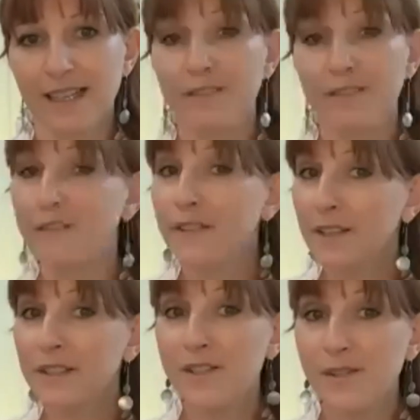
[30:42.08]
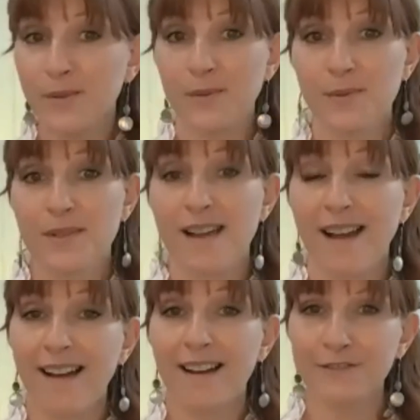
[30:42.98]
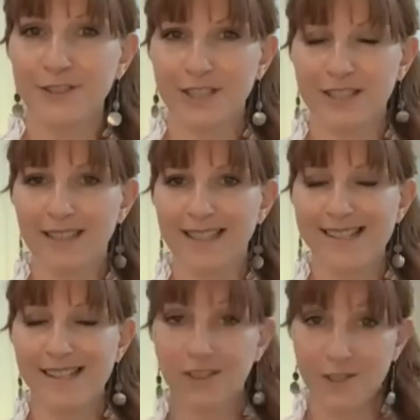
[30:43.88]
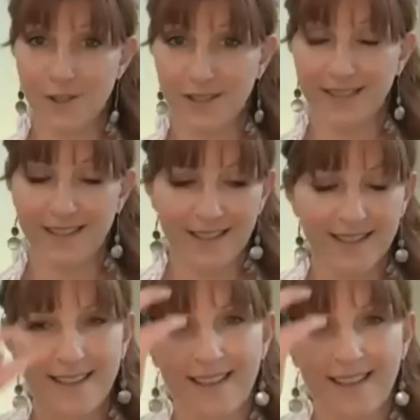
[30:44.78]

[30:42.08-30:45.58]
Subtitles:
And very soon after I started trading,